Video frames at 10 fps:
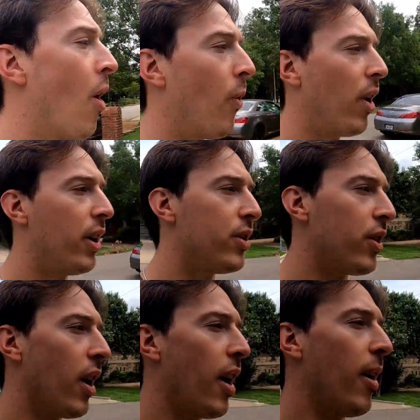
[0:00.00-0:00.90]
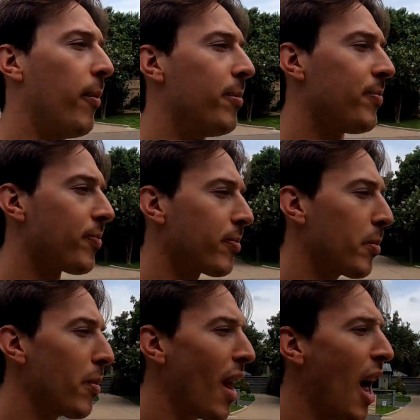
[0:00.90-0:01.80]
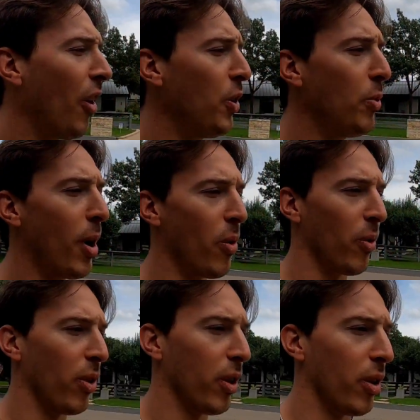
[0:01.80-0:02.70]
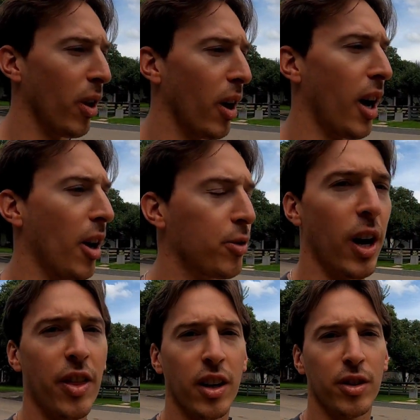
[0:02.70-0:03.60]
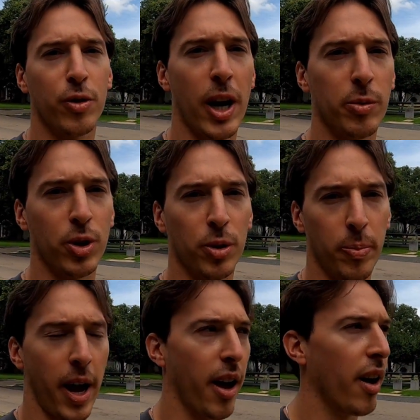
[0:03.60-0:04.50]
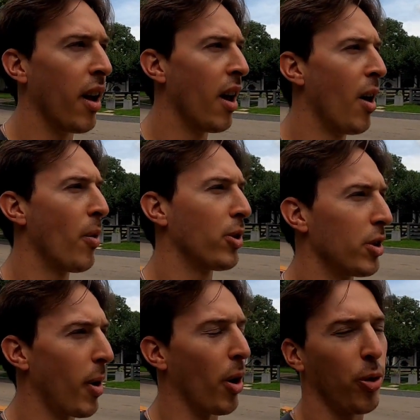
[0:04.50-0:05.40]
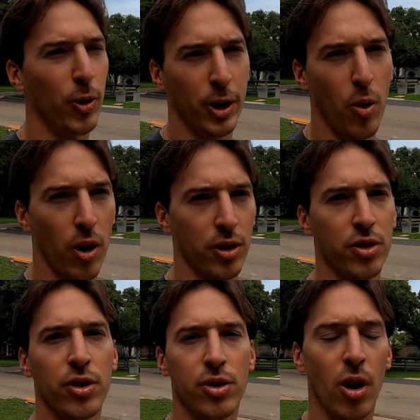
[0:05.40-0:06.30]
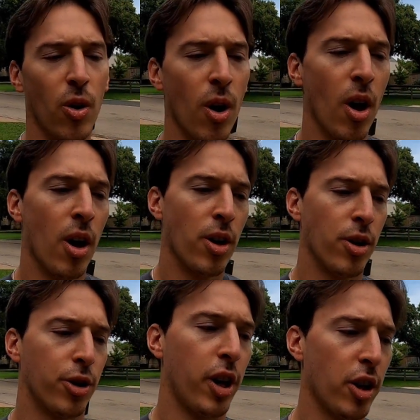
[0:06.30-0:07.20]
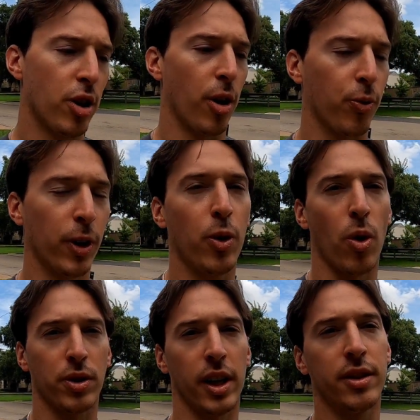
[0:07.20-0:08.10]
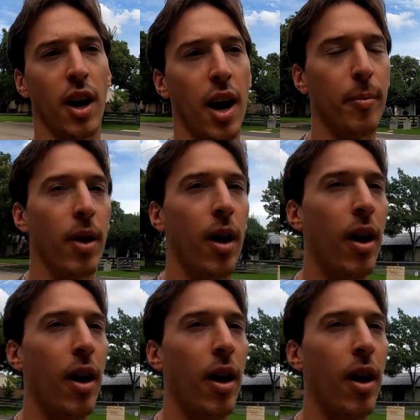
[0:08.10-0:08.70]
was I'll drain the transmission pan, which is about 3 quarts. So you're changing out 3 quarts at a time.